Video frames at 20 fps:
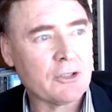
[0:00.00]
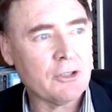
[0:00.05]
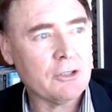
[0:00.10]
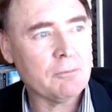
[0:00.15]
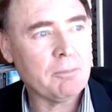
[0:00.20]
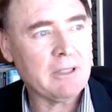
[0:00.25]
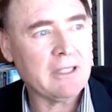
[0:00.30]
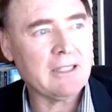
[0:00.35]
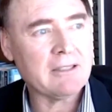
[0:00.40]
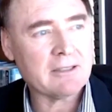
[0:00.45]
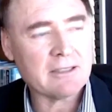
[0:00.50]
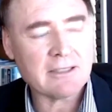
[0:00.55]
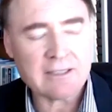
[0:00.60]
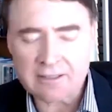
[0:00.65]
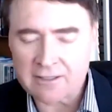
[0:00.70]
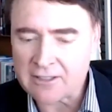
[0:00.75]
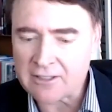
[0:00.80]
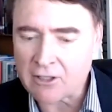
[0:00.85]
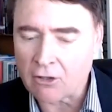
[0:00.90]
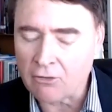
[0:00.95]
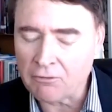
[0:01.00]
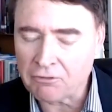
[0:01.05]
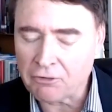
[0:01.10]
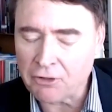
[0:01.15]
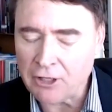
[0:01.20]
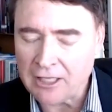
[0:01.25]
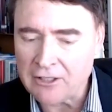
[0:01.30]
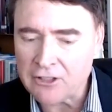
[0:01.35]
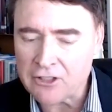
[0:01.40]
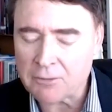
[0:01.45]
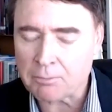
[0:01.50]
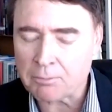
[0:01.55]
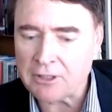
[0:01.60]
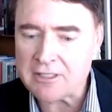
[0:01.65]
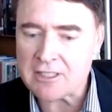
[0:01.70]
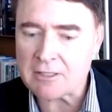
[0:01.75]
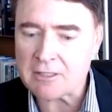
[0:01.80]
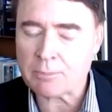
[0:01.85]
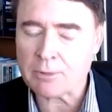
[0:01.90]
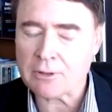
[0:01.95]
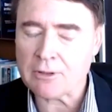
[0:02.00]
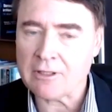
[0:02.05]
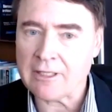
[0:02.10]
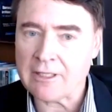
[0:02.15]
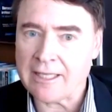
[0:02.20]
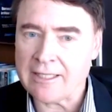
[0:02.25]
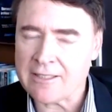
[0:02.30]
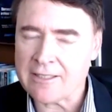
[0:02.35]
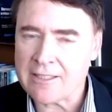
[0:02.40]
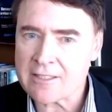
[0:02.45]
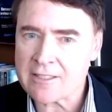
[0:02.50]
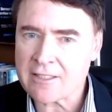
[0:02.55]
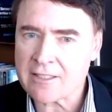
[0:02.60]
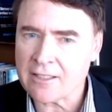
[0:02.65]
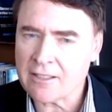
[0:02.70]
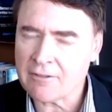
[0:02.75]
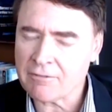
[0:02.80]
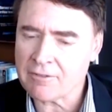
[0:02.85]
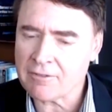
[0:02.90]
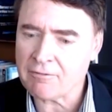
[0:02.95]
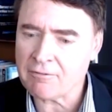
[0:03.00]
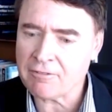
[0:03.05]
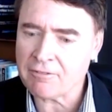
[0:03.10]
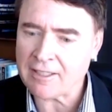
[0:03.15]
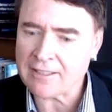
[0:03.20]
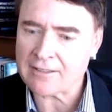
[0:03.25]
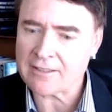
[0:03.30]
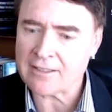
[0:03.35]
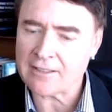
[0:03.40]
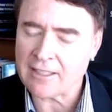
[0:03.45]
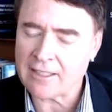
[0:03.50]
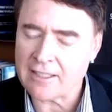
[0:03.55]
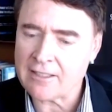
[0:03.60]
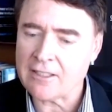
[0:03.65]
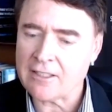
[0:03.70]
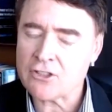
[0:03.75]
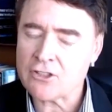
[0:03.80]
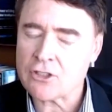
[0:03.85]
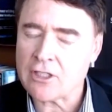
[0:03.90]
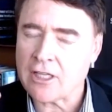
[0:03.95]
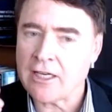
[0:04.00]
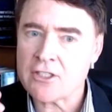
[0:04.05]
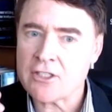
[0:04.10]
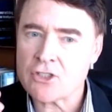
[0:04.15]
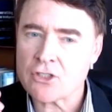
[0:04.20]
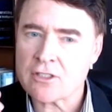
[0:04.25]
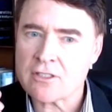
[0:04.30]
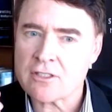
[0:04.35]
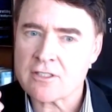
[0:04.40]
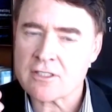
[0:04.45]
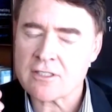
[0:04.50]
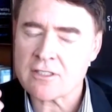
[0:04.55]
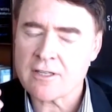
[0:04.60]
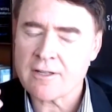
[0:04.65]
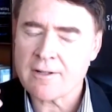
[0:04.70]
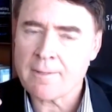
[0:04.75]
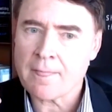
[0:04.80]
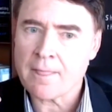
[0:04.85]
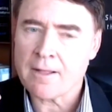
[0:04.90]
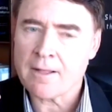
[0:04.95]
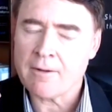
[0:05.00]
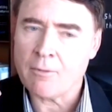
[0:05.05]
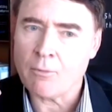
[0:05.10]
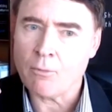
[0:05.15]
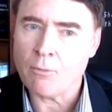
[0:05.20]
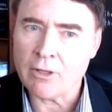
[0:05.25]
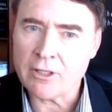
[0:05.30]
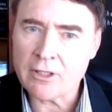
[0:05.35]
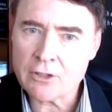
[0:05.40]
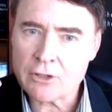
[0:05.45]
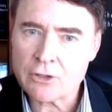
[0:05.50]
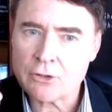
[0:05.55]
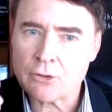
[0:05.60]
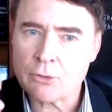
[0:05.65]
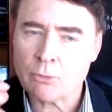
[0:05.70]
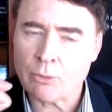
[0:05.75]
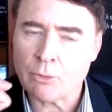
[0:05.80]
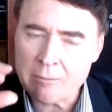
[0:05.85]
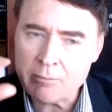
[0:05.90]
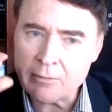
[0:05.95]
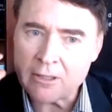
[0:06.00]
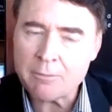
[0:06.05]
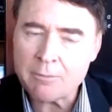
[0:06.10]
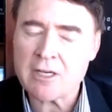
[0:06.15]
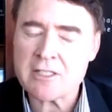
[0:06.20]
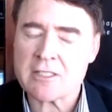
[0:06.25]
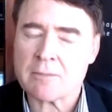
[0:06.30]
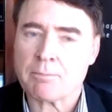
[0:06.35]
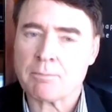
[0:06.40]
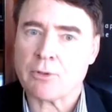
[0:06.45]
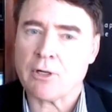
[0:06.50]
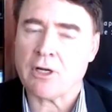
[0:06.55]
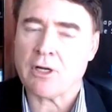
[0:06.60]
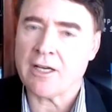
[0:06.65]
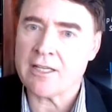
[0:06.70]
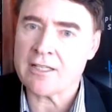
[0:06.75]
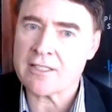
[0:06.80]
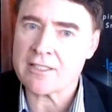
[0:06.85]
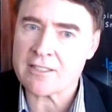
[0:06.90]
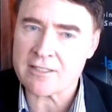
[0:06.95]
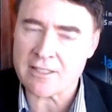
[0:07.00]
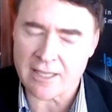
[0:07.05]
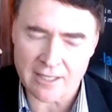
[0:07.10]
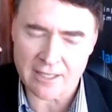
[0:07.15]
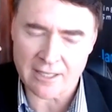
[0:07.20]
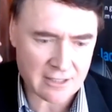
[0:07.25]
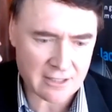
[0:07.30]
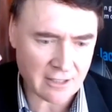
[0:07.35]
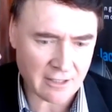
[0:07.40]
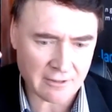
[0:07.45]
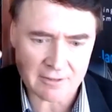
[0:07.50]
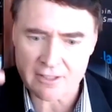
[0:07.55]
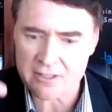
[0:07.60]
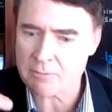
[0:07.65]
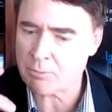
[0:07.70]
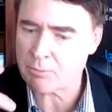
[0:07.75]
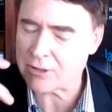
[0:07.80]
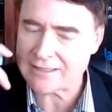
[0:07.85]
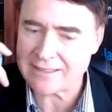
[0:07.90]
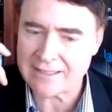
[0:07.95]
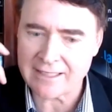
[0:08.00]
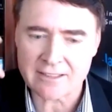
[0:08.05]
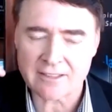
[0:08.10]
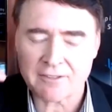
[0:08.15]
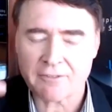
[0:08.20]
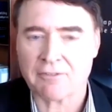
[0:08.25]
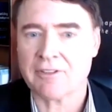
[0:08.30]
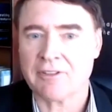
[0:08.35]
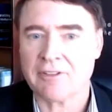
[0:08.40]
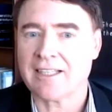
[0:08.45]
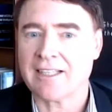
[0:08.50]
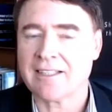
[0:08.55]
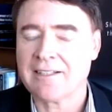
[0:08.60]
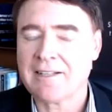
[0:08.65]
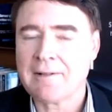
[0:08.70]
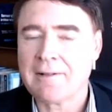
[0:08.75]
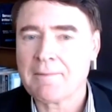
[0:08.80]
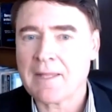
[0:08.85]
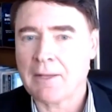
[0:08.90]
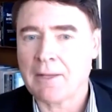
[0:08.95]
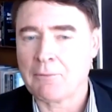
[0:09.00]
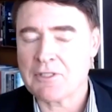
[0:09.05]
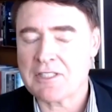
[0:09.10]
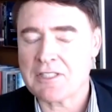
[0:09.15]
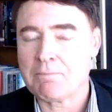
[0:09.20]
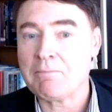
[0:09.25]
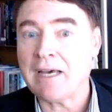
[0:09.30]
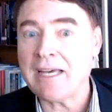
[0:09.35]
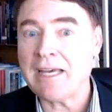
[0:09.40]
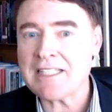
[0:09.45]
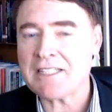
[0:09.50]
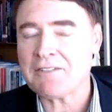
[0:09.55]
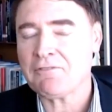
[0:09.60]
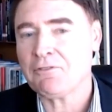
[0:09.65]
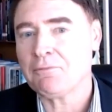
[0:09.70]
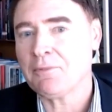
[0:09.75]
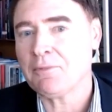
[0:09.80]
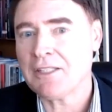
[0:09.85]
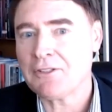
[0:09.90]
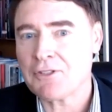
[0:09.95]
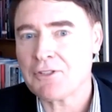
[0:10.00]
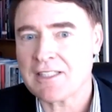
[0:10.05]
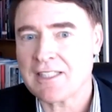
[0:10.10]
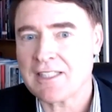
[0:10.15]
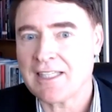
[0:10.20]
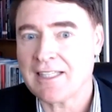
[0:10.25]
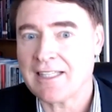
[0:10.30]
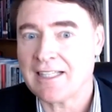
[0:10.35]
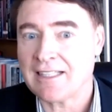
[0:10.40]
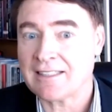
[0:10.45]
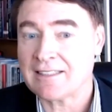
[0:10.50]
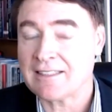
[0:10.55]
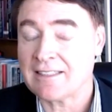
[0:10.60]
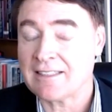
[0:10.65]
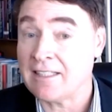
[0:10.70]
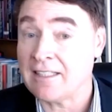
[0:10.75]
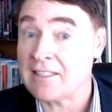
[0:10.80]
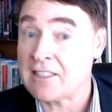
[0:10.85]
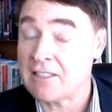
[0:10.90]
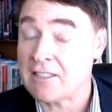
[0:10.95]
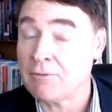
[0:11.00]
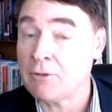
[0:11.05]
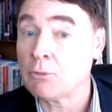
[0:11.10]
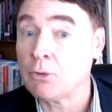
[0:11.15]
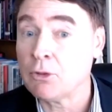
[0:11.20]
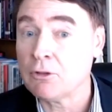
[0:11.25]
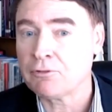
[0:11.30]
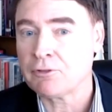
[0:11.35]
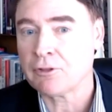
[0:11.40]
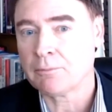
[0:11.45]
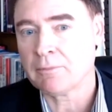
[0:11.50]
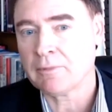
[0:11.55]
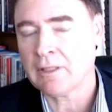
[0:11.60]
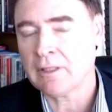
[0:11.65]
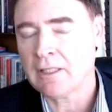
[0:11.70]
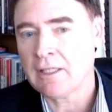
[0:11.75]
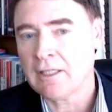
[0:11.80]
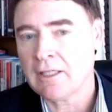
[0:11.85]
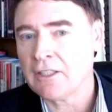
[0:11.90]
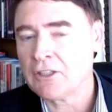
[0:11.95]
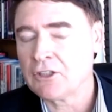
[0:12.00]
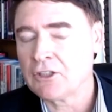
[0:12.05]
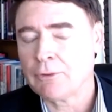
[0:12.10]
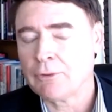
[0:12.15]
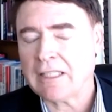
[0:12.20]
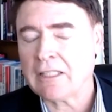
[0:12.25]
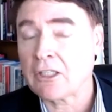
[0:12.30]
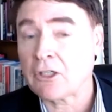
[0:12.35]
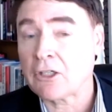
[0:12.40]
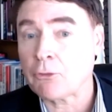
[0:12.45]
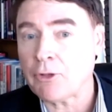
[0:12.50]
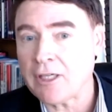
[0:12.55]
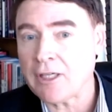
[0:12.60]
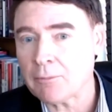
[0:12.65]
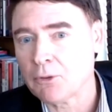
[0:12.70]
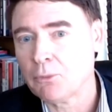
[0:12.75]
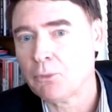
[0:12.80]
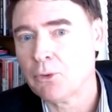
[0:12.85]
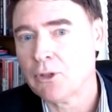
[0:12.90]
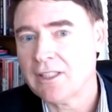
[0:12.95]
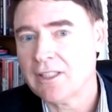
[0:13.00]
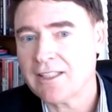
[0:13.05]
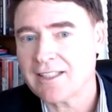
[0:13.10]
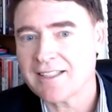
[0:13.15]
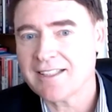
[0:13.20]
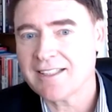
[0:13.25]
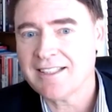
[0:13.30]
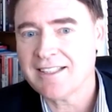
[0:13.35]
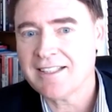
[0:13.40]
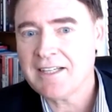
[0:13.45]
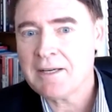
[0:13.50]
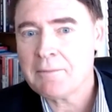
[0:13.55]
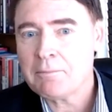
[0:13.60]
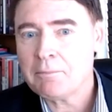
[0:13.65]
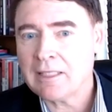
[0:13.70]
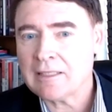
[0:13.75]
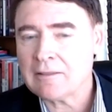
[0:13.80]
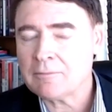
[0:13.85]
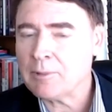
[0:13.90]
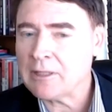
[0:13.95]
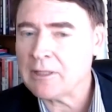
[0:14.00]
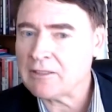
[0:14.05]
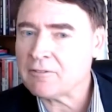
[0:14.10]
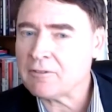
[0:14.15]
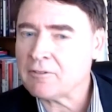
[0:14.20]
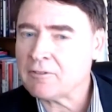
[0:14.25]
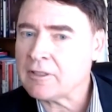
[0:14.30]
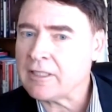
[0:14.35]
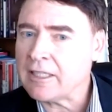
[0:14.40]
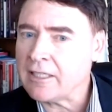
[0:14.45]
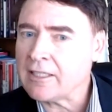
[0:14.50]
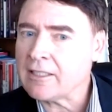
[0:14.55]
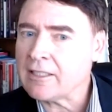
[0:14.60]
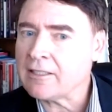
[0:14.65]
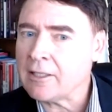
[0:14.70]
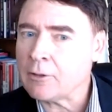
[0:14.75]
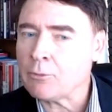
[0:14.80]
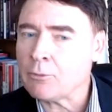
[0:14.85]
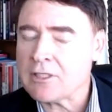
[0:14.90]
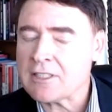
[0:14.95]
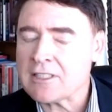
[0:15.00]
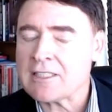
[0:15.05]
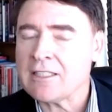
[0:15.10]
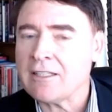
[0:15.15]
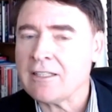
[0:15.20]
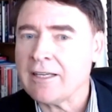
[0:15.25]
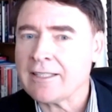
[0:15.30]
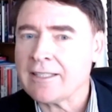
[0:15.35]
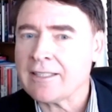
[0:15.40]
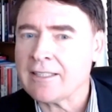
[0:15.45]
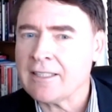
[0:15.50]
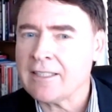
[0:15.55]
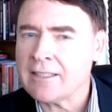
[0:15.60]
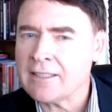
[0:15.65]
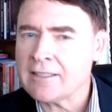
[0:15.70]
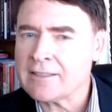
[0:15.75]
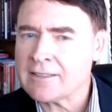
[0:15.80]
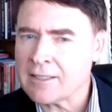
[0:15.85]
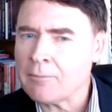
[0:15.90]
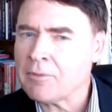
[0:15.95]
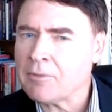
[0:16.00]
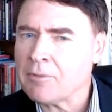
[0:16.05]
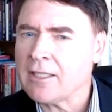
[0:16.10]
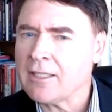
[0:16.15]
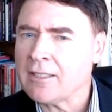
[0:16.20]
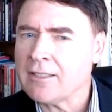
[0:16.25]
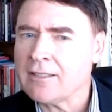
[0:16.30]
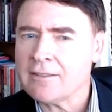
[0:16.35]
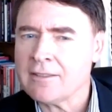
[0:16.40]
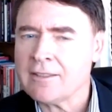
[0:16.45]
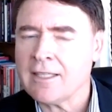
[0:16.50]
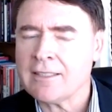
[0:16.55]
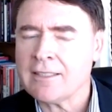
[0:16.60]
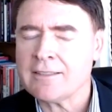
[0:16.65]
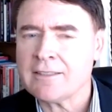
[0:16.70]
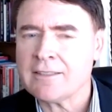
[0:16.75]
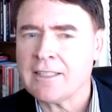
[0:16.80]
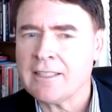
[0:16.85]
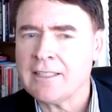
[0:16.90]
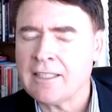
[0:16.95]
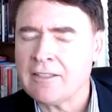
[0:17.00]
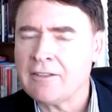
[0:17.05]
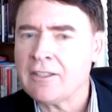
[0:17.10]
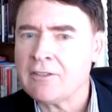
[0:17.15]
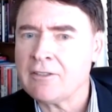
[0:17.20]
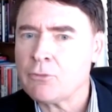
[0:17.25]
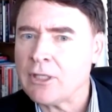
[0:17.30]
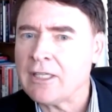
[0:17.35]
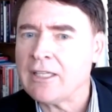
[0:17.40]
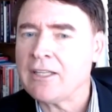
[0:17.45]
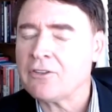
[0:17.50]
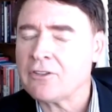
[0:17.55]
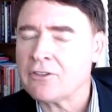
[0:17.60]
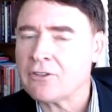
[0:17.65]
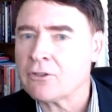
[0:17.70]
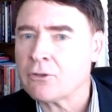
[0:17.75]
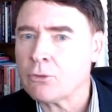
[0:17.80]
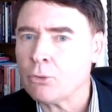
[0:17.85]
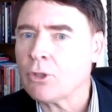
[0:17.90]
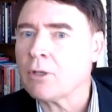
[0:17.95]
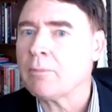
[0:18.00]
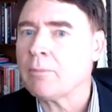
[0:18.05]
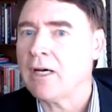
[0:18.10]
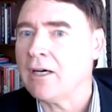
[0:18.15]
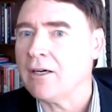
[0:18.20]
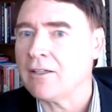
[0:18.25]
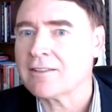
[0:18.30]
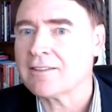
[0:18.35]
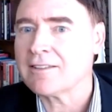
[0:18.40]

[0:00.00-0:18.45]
could be this whole free energy principle, and this kind of the fact that intelligent agents want to minimize surprise, and it's like this predictive thing. It was amazing for me to see that Stephen Wolfram is doing incredible work, but that it was like something that he didn't really thought about